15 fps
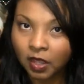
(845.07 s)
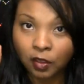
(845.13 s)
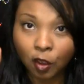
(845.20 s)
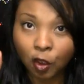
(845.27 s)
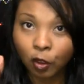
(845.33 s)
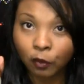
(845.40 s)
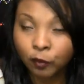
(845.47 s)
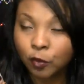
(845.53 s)
the
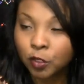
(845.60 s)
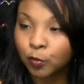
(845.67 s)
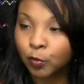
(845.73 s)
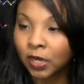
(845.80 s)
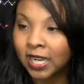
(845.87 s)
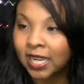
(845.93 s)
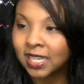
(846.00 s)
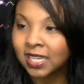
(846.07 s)
Whole Foods
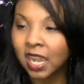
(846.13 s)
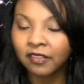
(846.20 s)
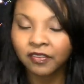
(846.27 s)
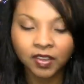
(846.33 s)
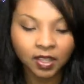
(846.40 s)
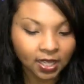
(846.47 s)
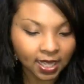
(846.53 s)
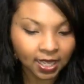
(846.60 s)
brand. I
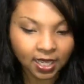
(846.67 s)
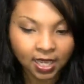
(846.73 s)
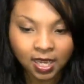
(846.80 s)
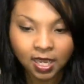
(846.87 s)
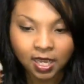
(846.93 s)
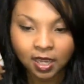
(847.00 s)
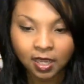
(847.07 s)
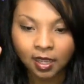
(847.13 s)
feel like
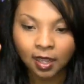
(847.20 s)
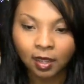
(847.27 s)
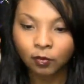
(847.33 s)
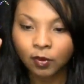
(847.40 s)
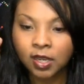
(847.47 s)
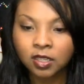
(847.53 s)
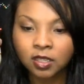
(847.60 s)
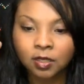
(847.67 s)

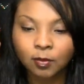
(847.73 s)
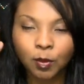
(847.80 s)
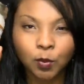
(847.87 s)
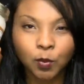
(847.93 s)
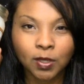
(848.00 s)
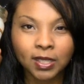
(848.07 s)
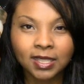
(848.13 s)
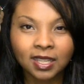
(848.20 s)
it ranges somewhere
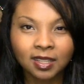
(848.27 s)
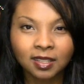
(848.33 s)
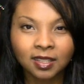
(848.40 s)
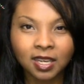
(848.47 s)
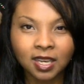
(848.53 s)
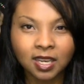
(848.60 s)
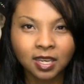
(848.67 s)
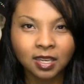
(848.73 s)
between
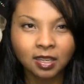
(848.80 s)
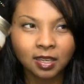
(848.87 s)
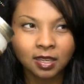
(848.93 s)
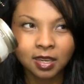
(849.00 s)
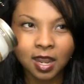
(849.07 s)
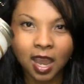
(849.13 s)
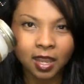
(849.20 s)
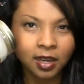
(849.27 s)
six and
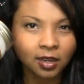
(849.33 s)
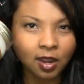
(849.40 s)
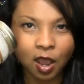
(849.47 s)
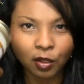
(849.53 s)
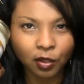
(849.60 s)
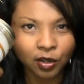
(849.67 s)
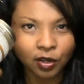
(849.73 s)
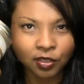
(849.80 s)
nine
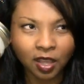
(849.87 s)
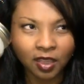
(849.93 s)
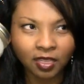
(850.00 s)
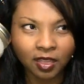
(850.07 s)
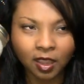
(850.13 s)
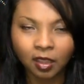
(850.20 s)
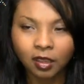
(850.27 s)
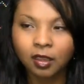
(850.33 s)
dollars, I
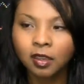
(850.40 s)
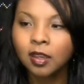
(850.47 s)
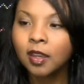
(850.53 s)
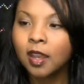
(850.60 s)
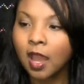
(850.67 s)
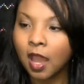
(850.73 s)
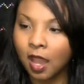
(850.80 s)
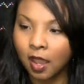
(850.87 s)
think.
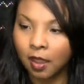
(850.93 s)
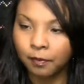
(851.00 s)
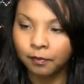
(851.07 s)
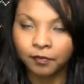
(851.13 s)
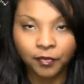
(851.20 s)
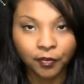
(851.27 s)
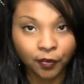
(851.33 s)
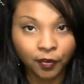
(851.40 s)

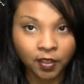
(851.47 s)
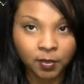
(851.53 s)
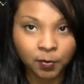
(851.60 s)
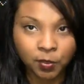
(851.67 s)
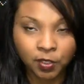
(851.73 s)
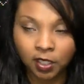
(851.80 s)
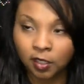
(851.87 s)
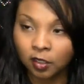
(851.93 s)
Um, for this
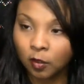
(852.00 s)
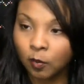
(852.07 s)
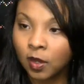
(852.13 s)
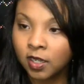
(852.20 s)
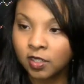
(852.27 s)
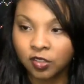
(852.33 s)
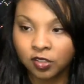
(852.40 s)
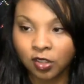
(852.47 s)
particular
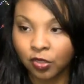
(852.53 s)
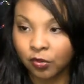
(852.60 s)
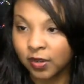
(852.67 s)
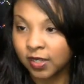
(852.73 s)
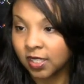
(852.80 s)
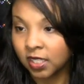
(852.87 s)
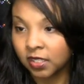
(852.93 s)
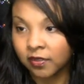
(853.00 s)
one, it's just the
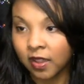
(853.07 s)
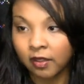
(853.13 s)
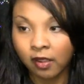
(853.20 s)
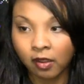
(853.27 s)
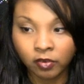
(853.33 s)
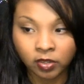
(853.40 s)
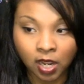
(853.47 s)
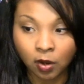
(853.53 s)
three sixty-five
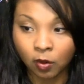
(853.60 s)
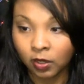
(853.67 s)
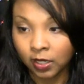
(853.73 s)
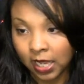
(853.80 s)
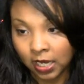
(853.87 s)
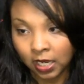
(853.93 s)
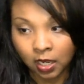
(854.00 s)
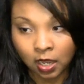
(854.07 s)
Everyday
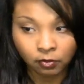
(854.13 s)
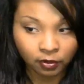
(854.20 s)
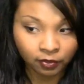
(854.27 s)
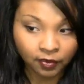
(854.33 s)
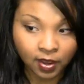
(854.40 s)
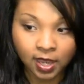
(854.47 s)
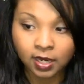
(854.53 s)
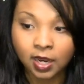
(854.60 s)
Organic
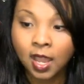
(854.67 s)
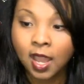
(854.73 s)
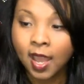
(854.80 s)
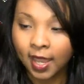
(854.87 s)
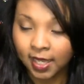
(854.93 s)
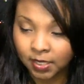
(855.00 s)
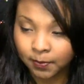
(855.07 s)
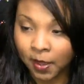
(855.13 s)
Unrefined
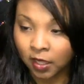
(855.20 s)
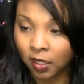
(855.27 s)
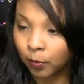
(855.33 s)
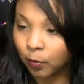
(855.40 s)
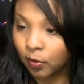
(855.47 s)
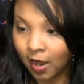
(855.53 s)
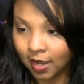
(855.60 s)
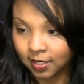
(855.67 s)

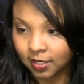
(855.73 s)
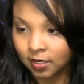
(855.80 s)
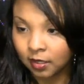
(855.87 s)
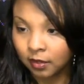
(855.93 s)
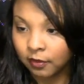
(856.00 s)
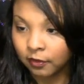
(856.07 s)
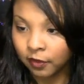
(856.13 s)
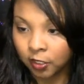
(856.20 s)
Expeller
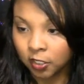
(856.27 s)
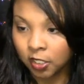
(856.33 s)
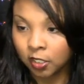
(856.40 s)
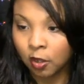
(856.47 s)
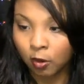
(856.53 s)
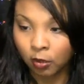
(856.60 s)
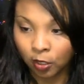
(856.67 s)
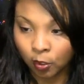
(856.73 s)
Pressed Virgin
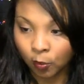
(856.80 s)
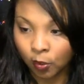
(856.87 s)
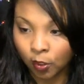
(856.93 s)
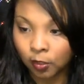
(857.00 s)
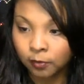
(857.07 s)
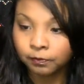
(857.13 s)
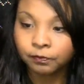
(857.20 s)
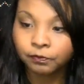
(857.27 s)
Coconut
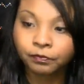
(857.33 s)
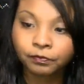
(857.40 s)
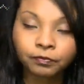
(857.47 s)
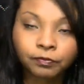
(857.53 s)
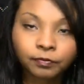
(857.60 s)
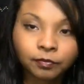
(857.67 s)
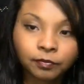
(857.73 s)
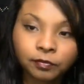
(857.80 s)
Oil,
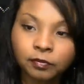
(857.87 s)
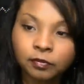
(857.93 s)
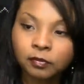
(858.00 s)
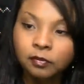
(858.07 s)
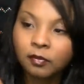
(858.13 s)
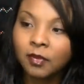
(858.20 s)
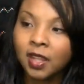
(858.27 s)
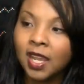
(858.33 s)

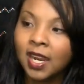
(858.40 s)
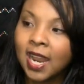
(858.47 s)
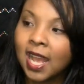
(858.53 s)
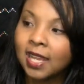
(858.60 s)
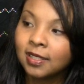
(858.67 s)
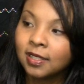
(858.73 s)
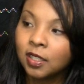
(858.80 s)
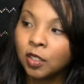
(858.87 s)
and it
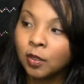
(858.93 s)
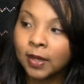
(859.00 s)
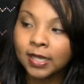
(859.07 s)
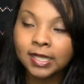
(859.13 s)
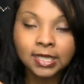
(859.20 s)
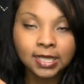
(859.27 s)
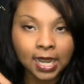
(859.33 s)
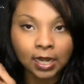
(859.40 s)
has the U
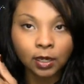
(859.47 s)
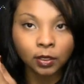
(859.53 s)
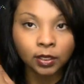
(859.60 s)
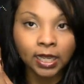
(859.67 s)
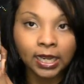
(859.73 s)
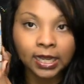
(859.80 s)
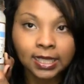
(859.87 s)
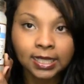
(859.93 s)
S D A
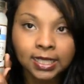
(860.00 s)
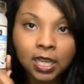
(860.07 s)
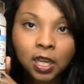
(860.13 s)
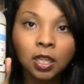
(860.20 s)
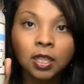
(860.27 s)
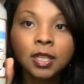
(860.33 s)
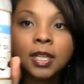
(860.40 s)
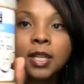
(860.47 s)
organic
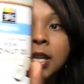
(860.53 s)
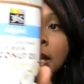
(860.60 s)
seal